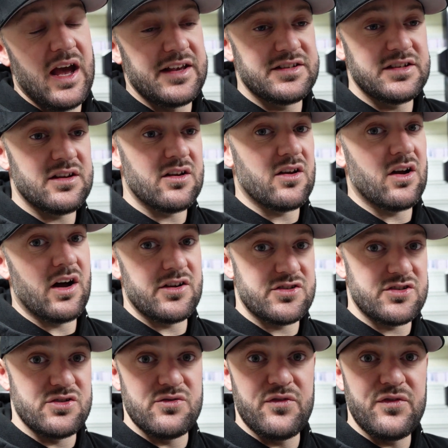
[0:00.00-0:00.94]
as it could
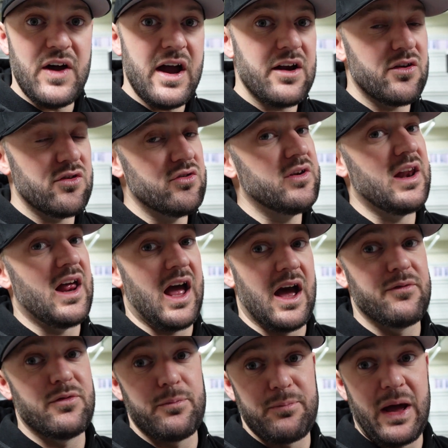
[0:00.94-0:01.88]
cause you a fire, you could
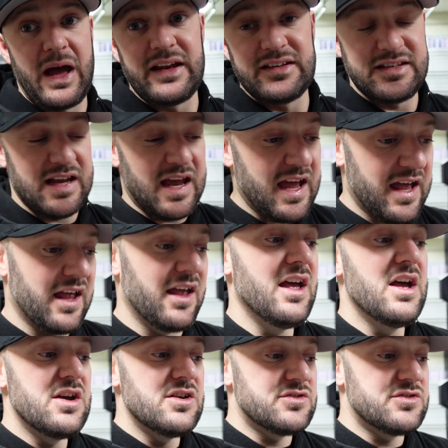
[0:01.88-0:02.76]
have a bad day.